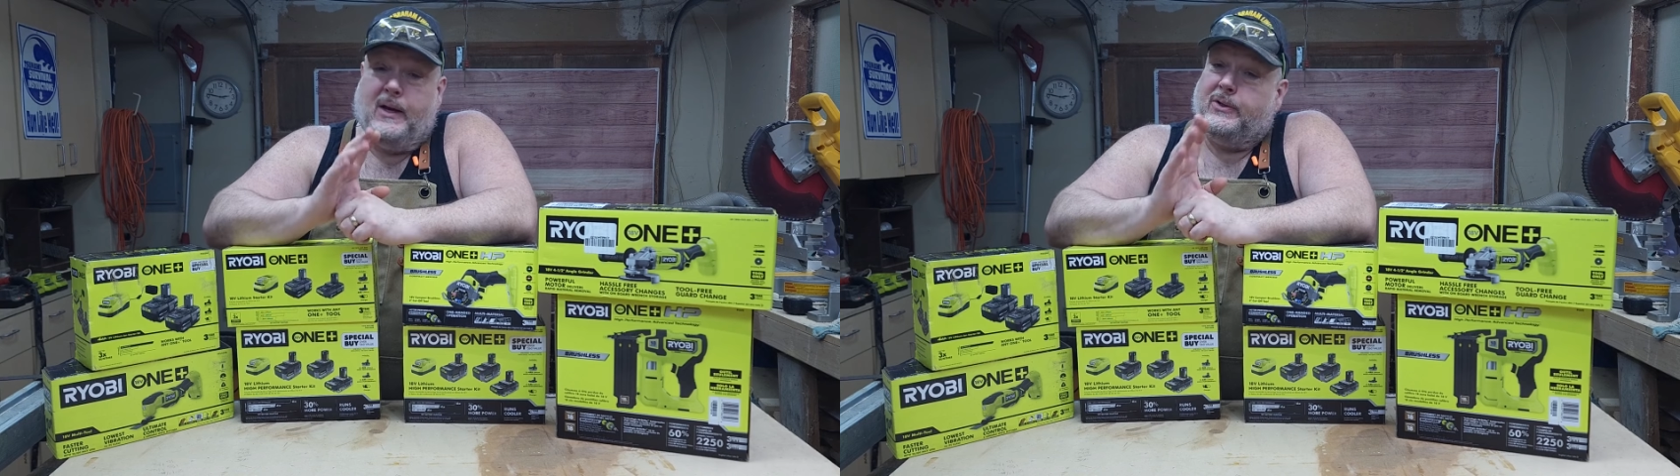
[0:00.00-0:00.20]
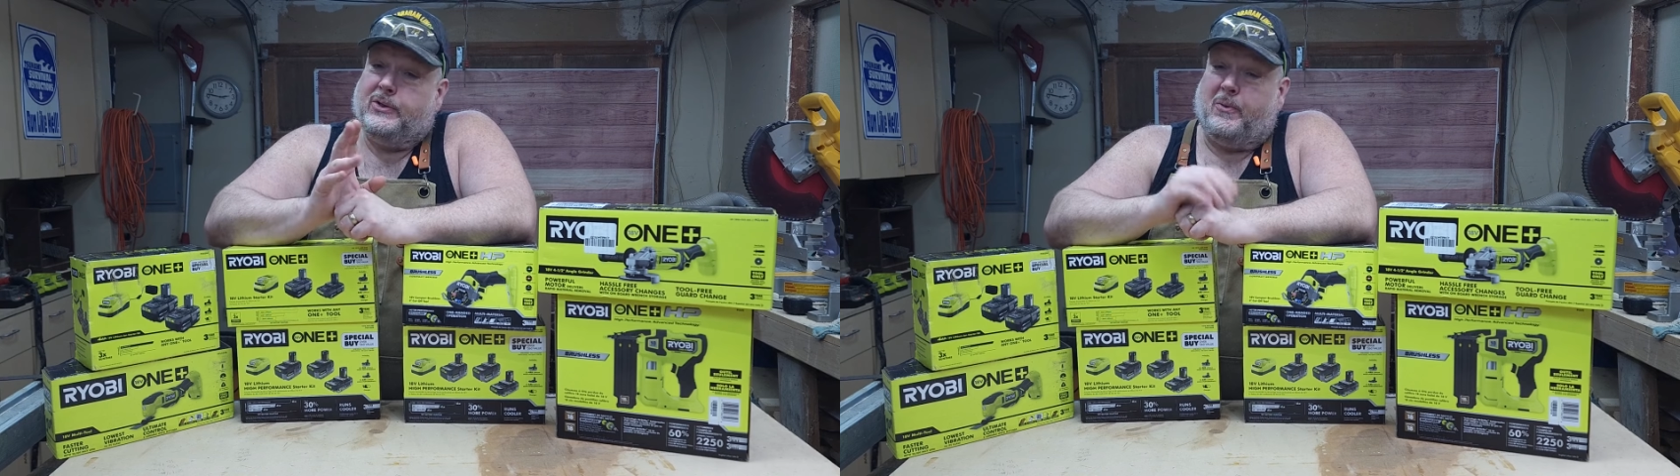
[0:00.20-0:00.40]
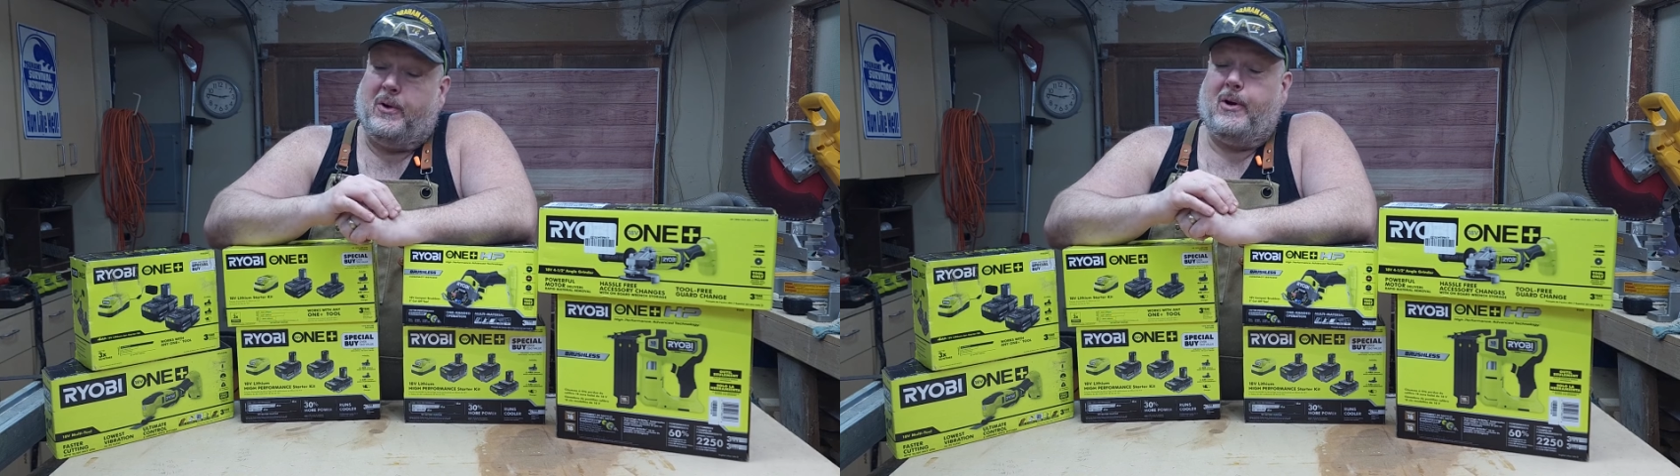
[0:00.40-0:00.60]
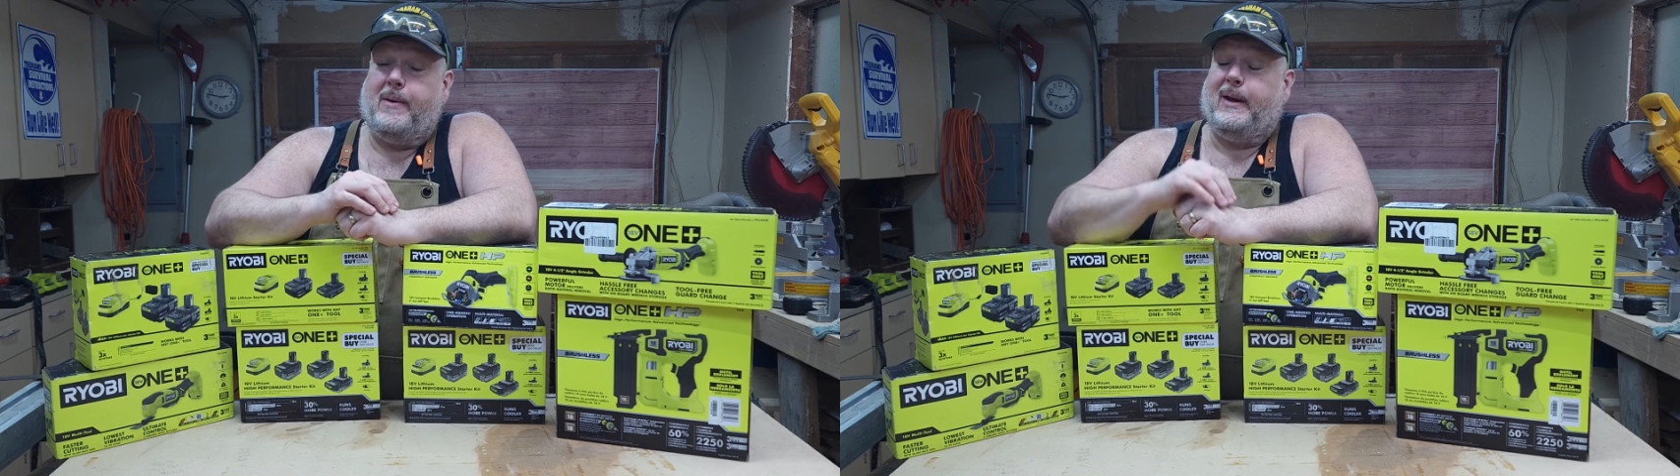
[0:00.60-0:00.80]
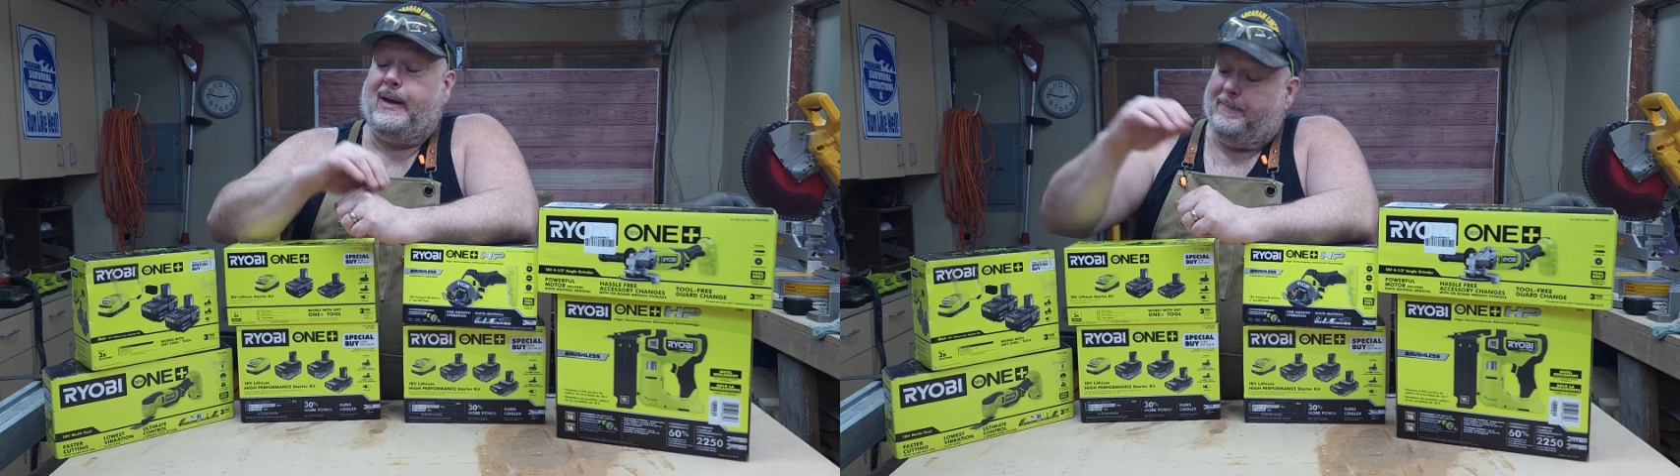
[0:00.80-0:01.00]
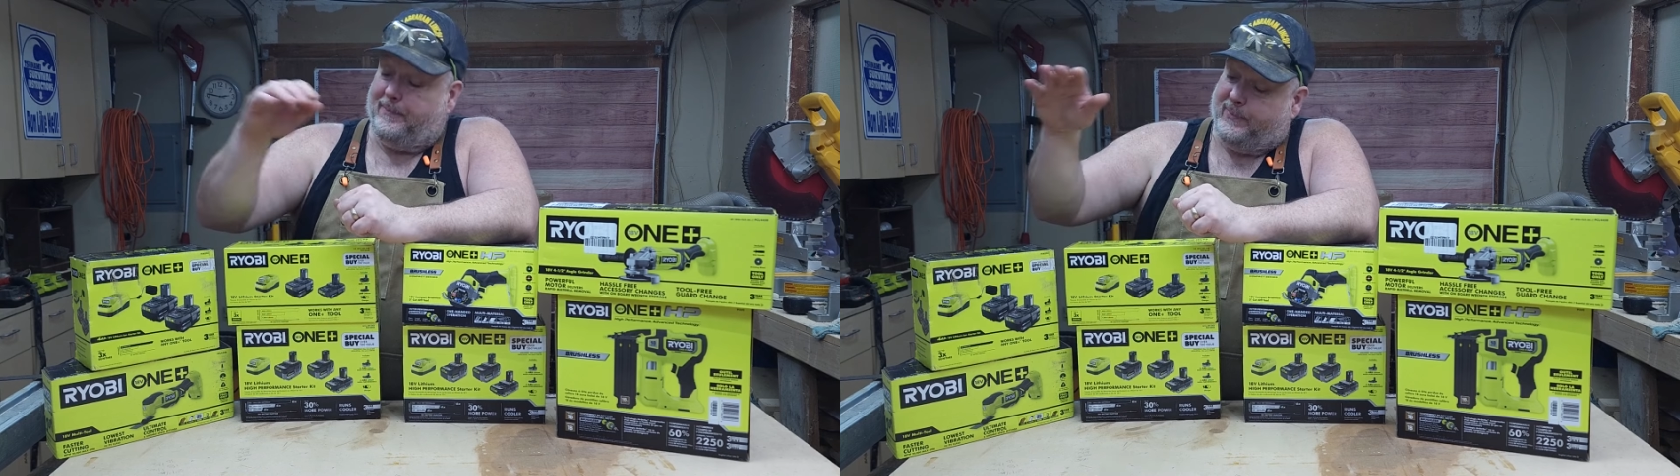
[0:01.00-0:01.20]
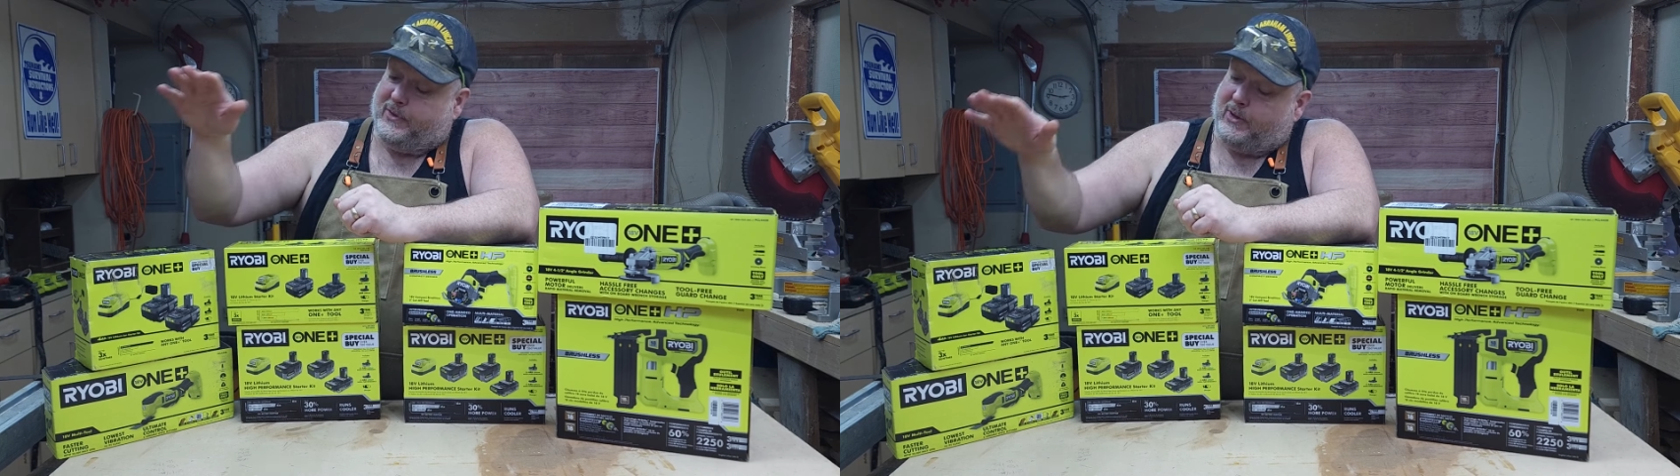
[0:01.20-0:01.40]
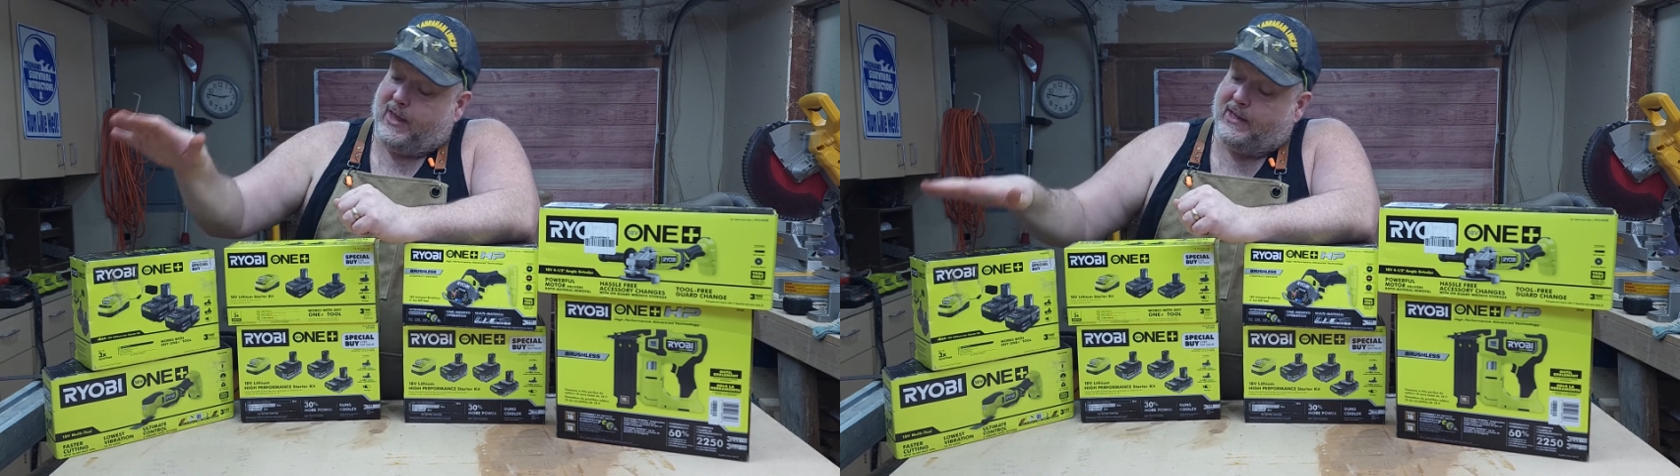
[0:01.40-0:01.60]
So what do I mean?
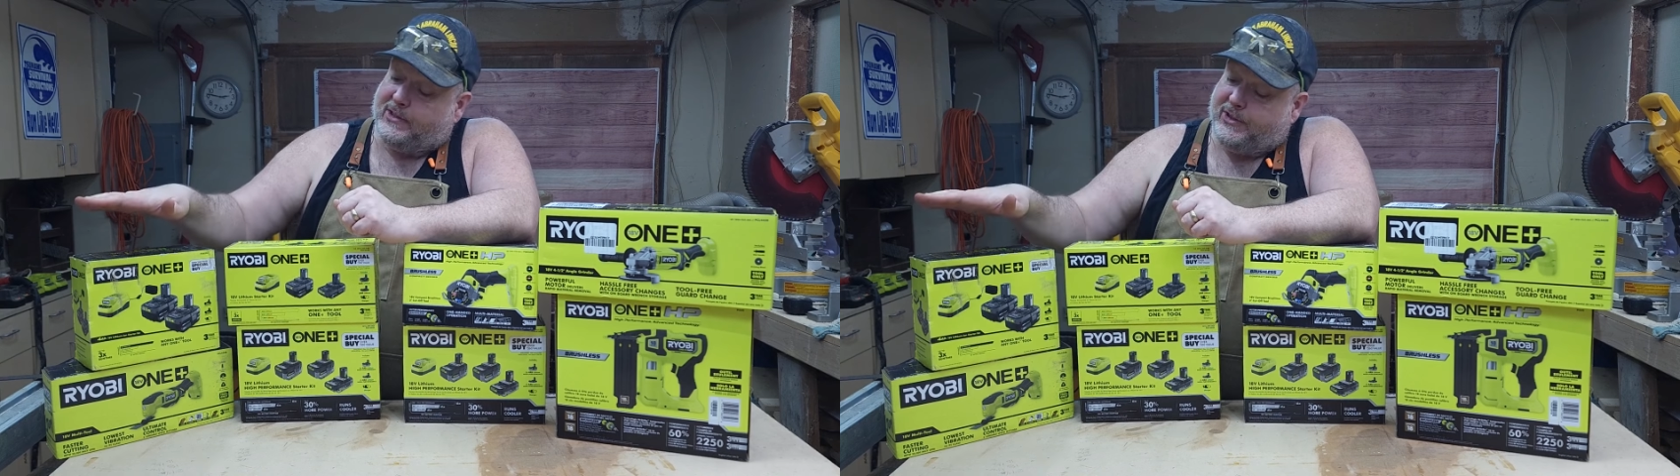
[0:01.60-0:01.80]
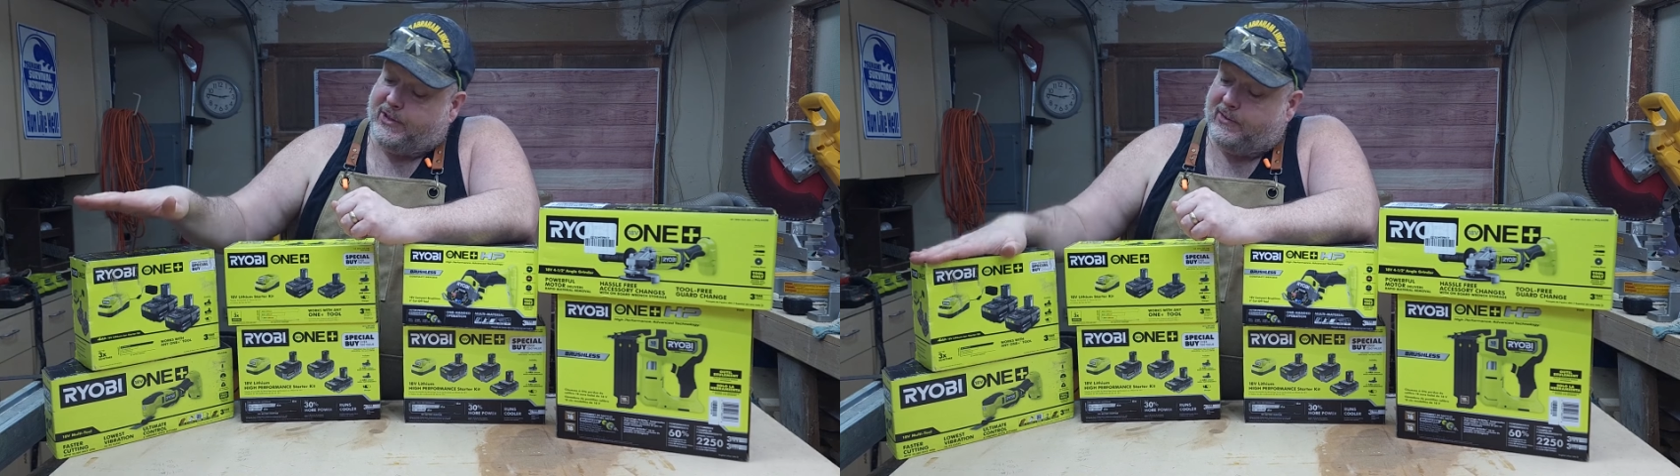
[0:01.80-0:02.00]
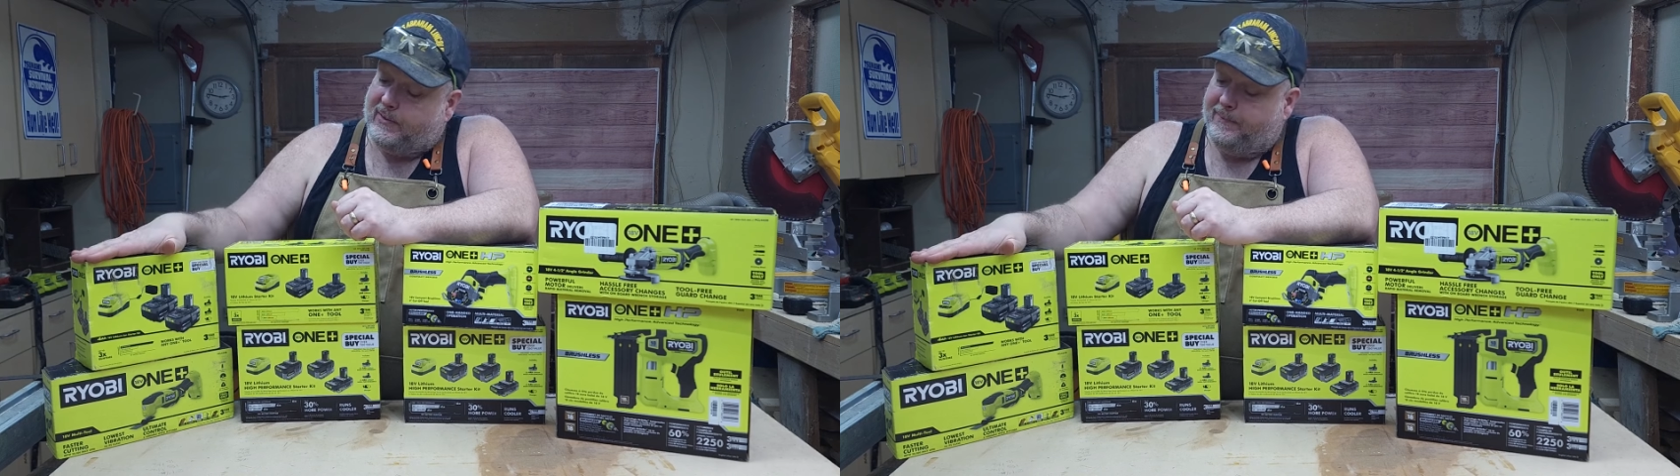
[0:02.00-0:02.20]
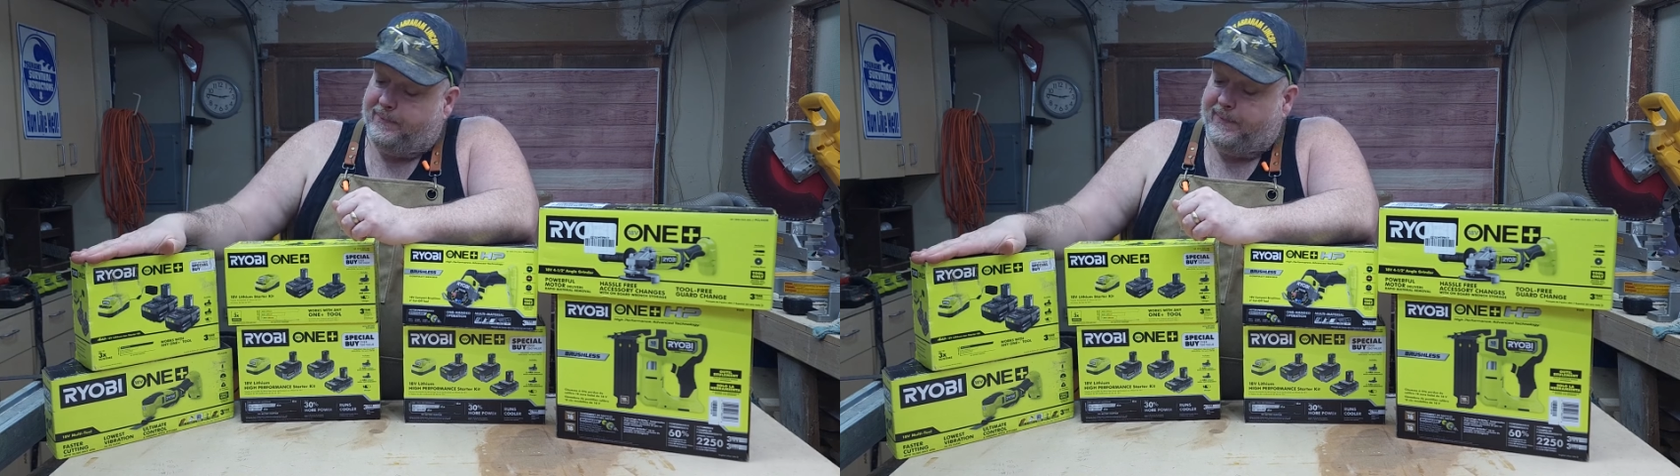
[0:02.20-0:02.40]
So last year,